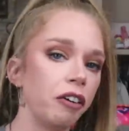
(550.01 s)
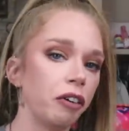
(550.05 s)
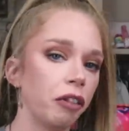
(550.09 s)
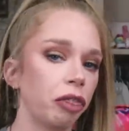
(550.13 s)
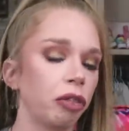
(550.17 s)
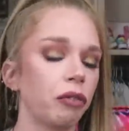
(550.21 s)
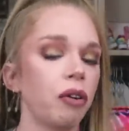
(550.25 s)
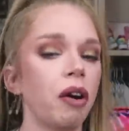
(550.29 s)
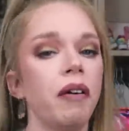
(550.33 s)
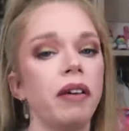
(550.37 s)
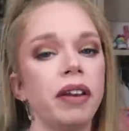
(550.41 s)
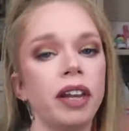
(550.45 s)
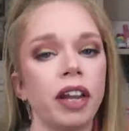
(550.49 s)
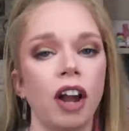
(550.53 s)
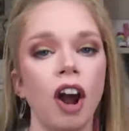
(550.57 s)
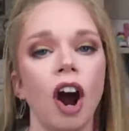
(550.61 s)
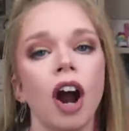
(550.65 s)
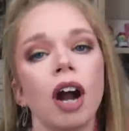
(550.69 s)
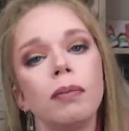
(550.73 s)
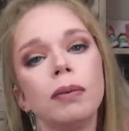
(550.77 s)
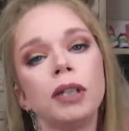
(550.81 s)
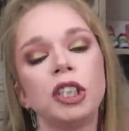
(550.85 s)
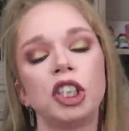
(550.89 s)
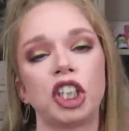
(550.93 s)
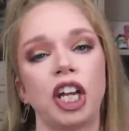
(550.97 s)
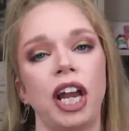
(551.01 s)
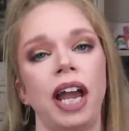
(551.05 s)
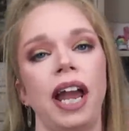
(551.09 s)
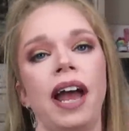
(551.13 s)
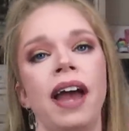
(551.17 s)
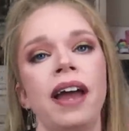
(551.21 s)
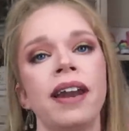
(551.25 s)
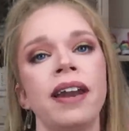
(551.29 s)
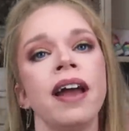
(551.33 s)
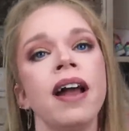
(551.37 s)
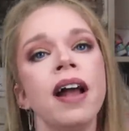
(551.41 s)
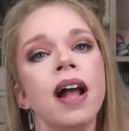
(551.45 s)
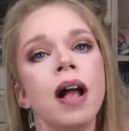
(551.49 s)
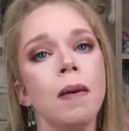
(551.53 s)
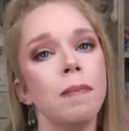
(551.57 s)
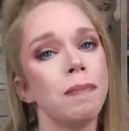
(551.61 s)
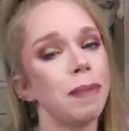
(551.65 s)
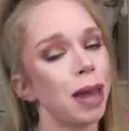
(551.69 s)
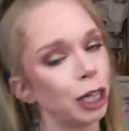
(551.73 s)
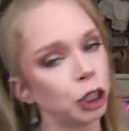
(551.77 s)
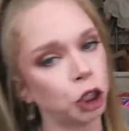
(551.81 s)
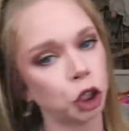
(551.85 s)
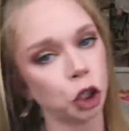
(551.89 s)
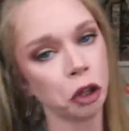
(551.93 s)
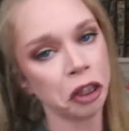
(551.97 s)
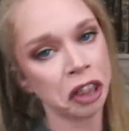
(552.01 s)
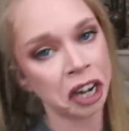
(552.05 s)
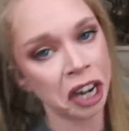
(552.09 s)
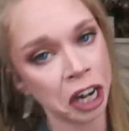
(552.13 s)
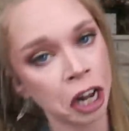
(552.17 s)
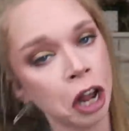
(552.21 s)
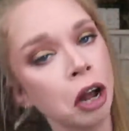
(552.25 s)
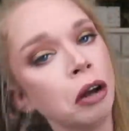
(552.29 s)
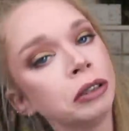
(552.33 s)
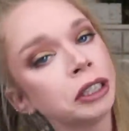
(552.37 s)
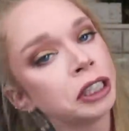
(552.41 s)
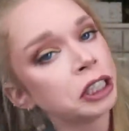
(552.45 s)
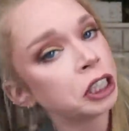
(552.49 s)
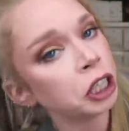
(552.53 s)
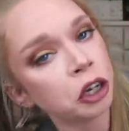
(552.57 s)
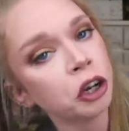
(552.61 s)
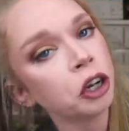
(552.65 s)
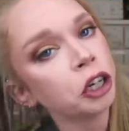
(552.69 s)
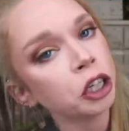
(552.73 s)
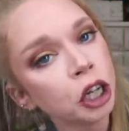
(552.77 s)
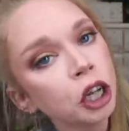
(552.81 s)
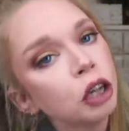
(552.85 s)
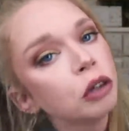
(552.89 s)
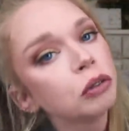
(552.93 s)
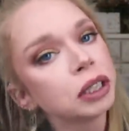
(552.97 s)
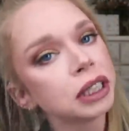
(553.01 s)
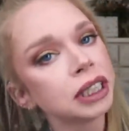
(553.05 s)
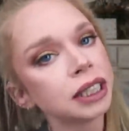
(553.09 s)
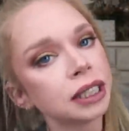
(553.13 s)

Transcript: or throw it in the garbage can. Make sure that it goes to good use